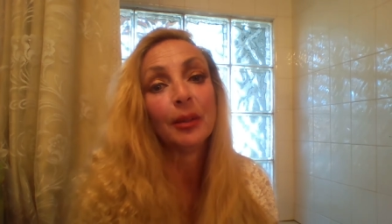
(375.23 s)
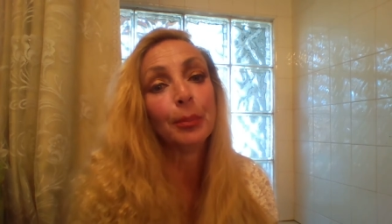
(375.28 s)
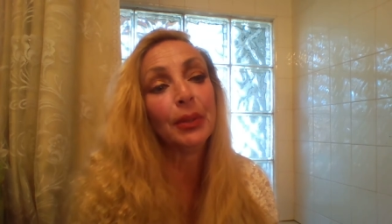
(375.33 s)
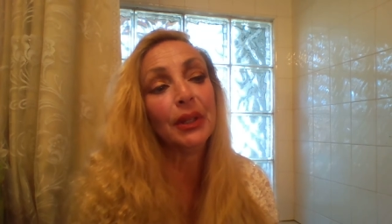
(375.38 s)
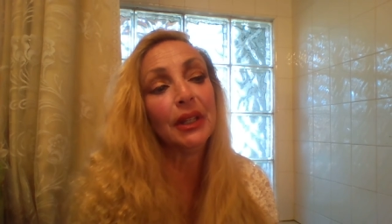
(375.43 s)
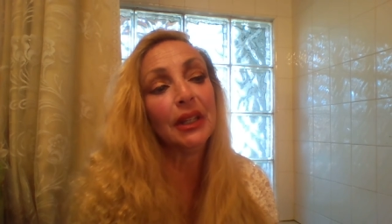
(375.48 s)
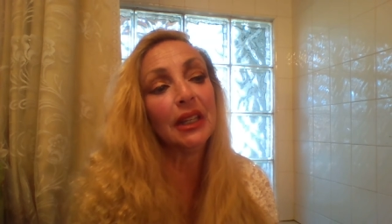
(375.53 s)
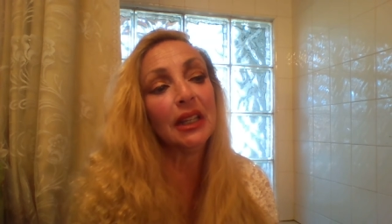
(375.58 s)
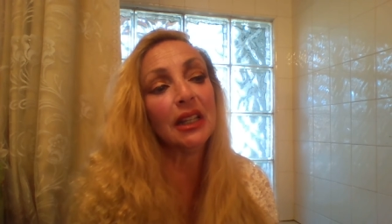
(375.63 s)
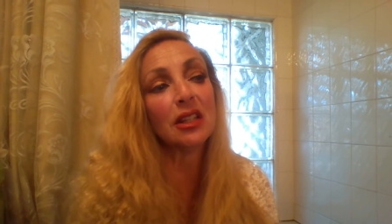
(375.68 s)

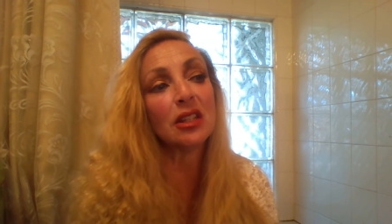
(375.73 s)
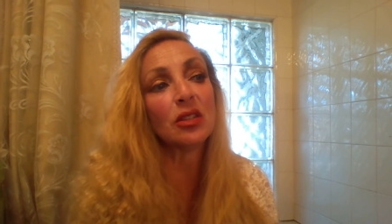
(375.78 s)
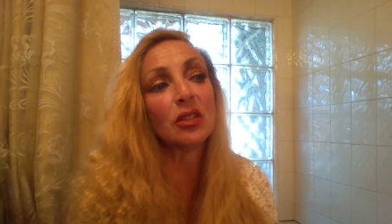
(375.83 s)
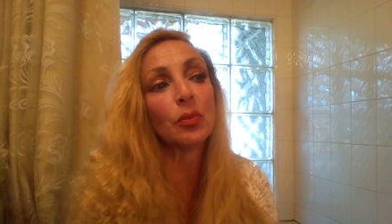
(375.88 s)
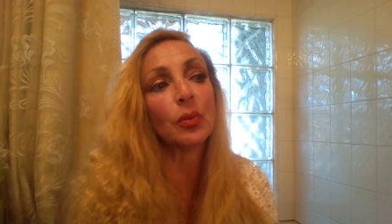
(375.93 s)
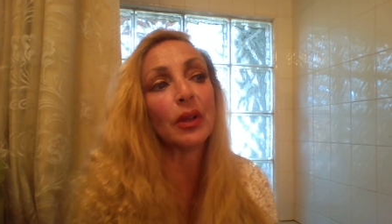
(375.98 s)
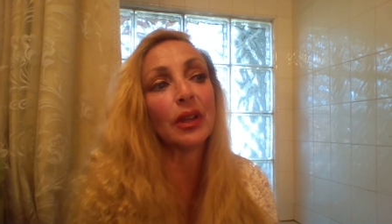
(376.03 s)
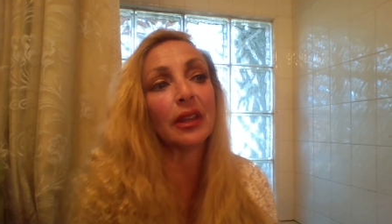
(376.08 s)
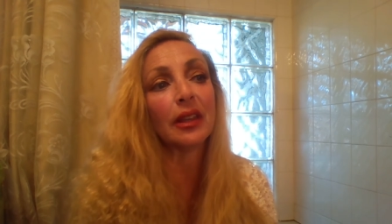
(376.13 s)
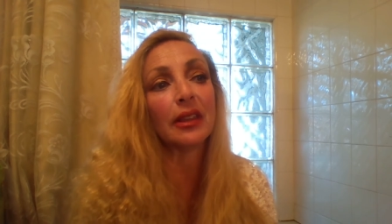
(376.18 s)
begins
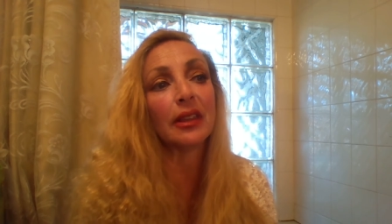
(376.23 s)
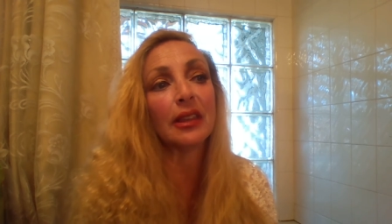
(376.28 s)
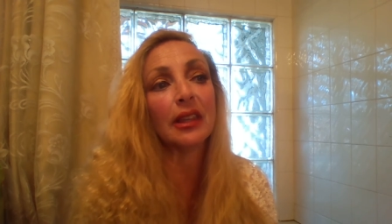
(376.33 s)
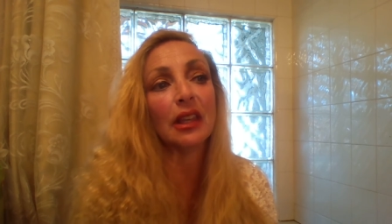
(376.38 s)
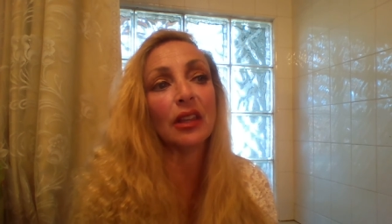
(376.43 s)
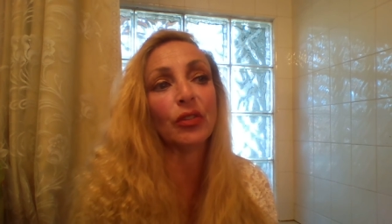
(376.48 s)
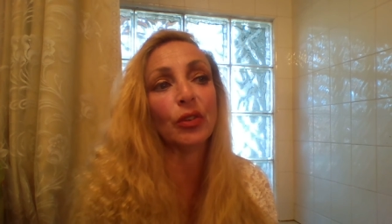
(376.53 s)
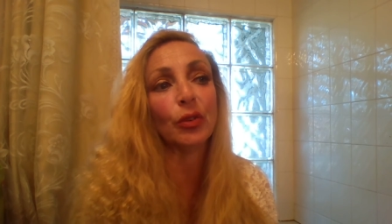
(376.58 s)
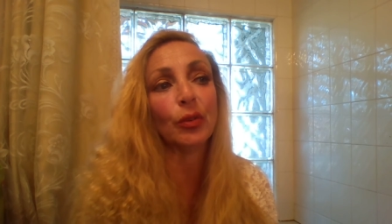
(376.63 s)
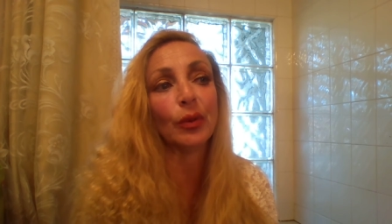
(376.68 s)
with,
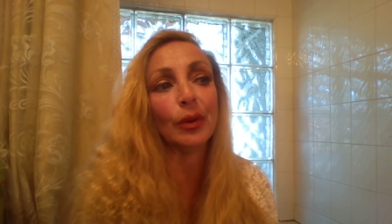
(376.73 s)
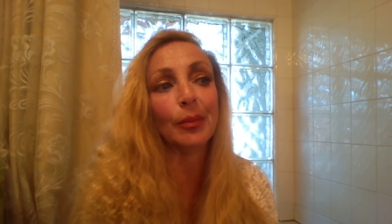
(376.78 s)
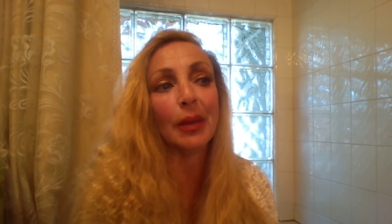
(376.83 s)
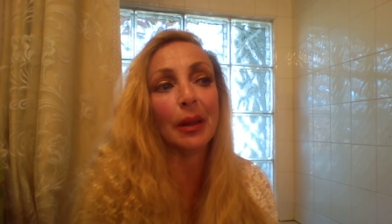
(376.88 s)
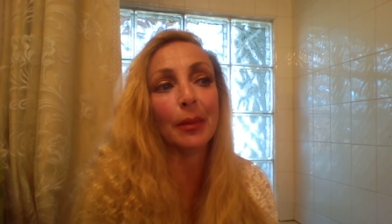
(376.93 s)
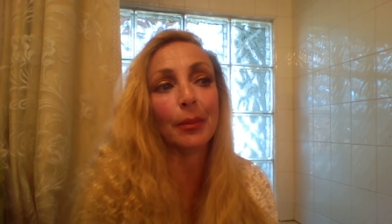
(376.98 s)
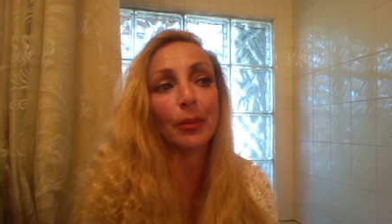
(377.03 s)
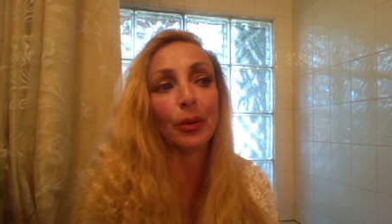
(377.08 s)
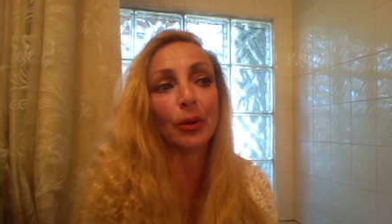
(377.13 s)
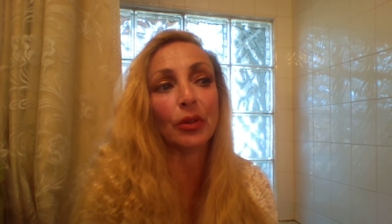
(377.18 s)
if you
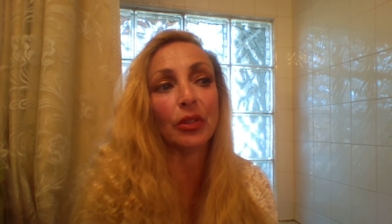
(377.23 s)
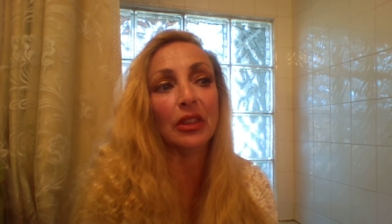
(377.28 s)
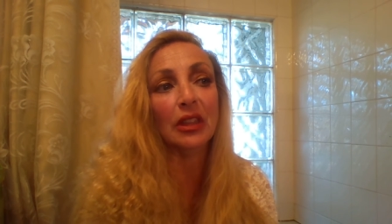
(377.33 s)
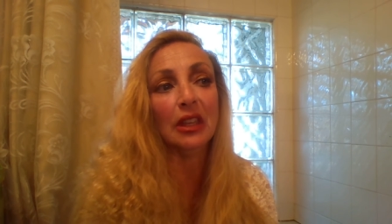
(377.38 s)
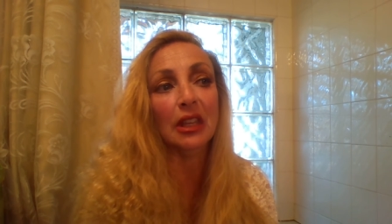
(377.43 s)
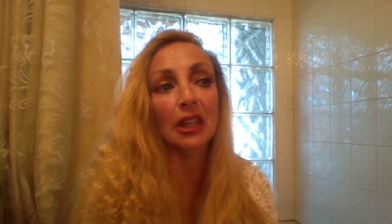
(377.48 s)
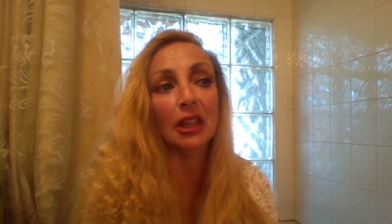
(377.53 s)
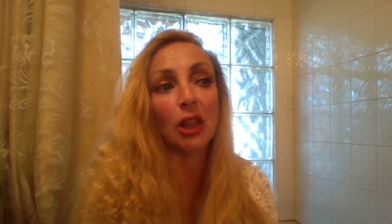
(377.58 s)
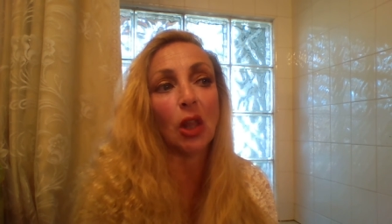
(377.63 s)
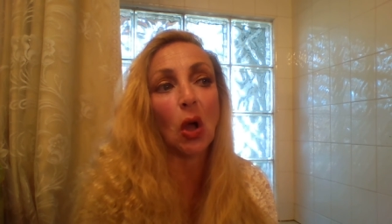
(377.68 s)
remember,
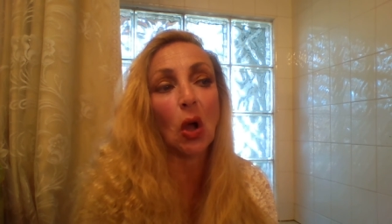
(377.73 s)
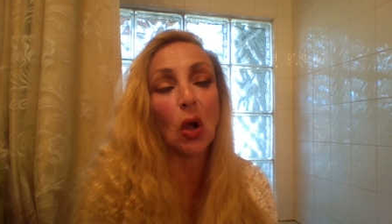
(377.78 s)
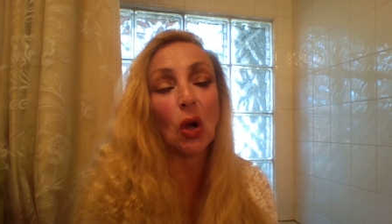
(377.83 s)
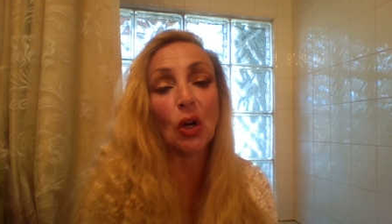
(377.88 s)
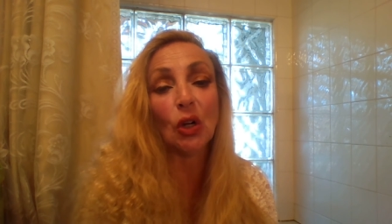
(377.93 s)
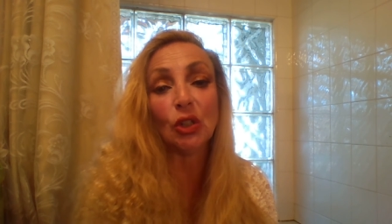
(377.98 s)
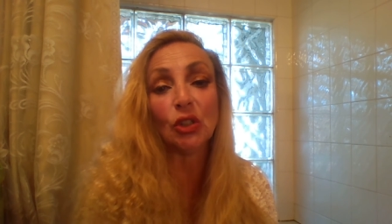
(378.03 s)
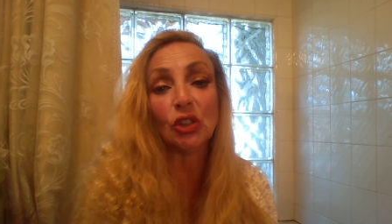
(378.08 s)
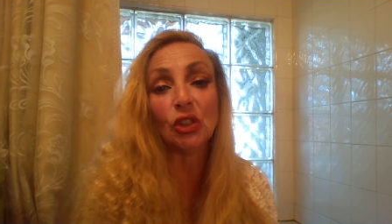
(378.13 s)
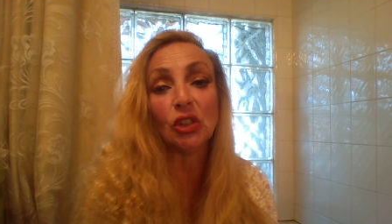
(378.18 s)
the
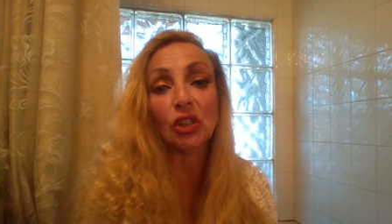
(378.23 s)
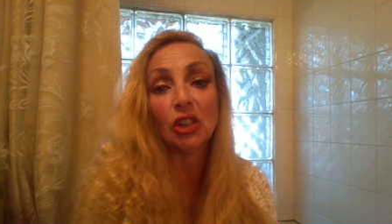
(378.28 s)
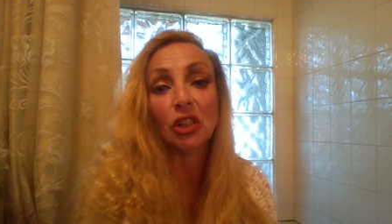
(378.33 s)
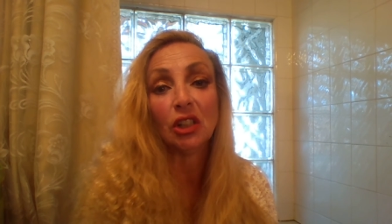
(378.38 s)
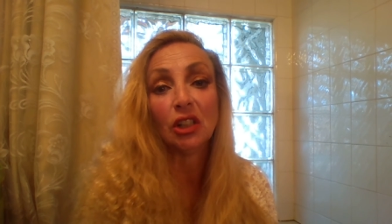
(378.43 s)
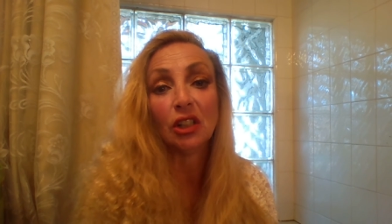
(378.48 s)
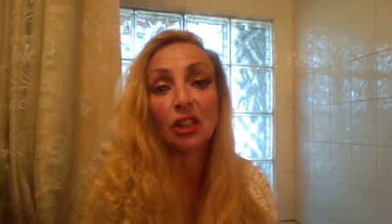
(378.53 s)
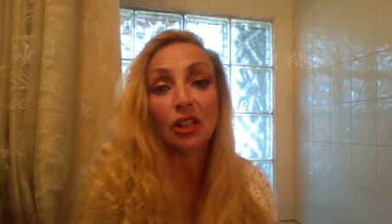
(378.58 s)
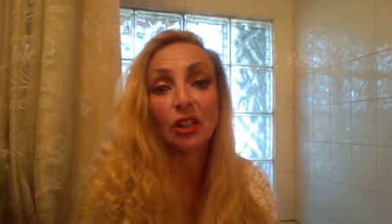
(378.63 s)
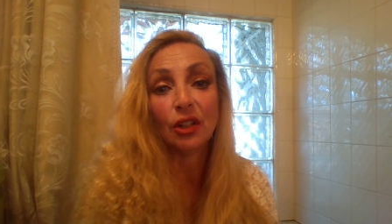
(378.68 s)
large
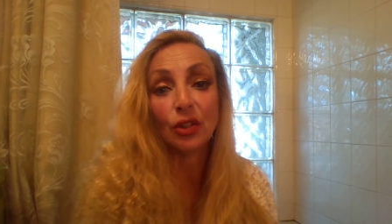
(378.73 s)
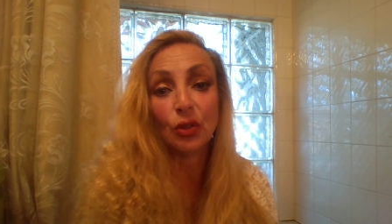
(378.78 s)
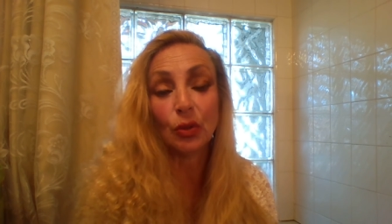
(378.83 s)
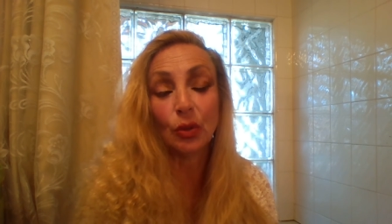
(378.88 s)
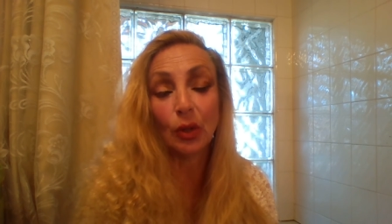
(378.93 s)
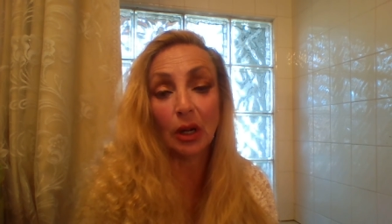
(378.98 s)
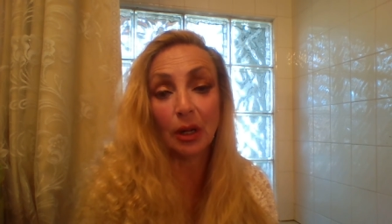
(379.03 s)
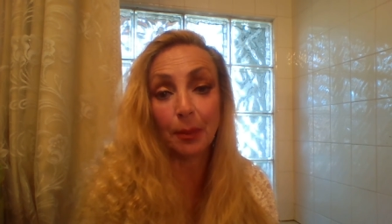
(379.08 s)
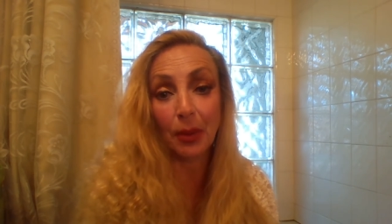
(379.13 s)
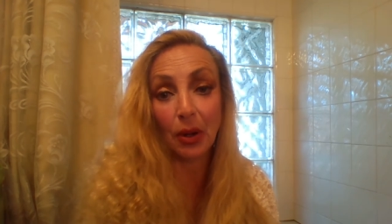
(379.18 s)

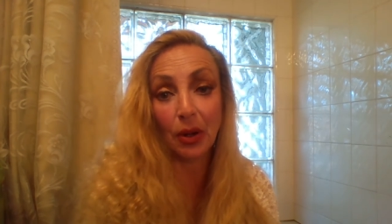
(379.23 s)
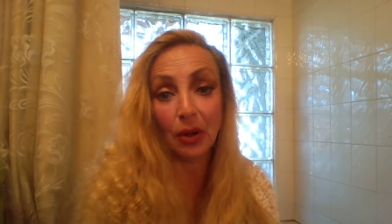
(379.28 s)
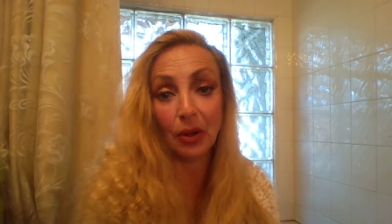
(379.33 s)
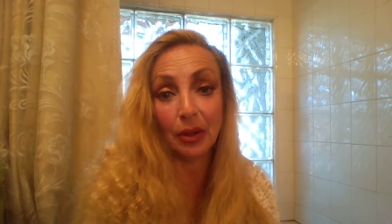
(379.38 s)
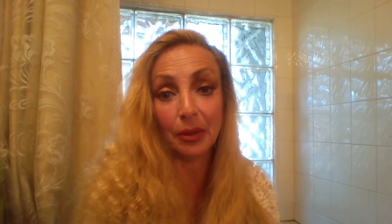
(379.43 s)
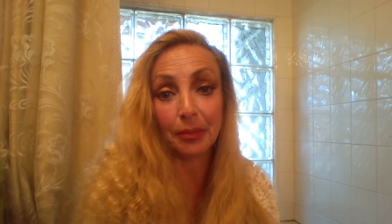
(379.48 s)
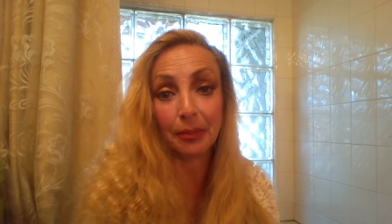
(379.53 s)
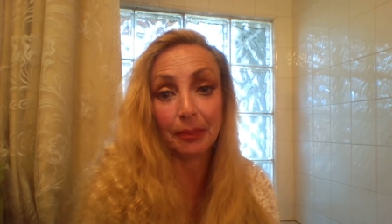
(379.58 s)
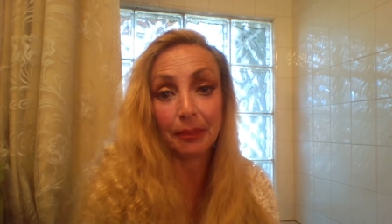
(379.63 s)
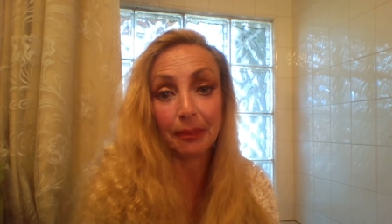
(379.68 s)
truck
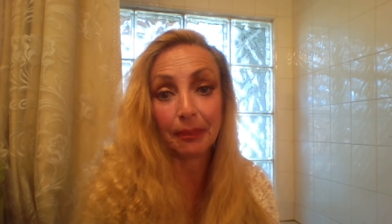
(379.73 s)
bomb,